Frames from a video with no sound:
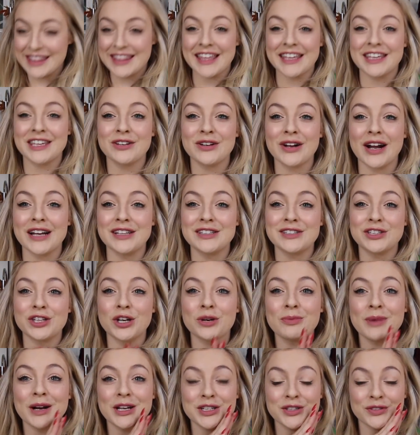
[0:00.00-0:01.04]
Thank you guys
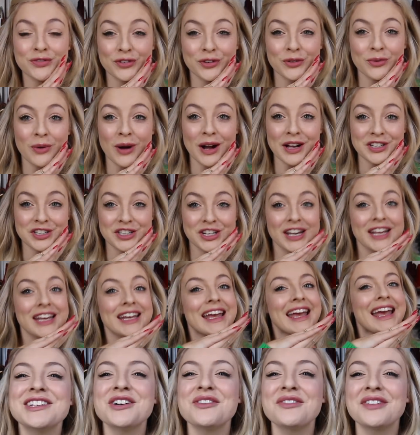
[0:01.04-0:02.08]
so much for
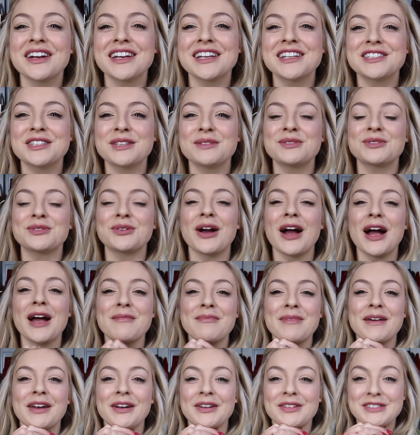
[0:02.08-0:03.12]
watching. Don't forget to
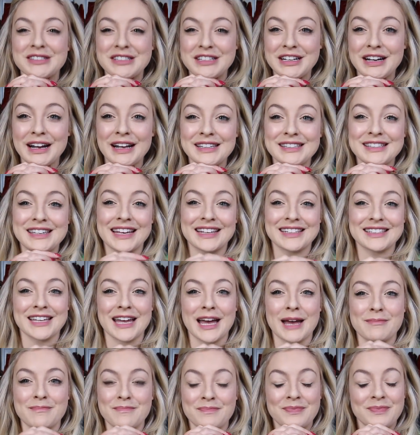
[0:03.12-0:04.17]
subscribe, and I'll see you guys next
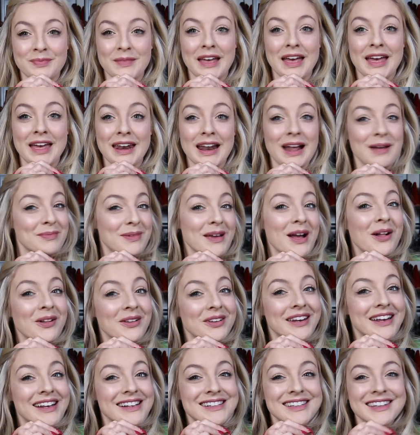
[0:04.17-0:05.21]
time. And happy
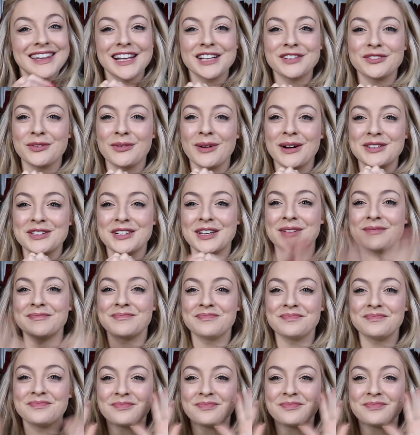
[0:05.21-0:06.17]
holidays. Thanks for watching.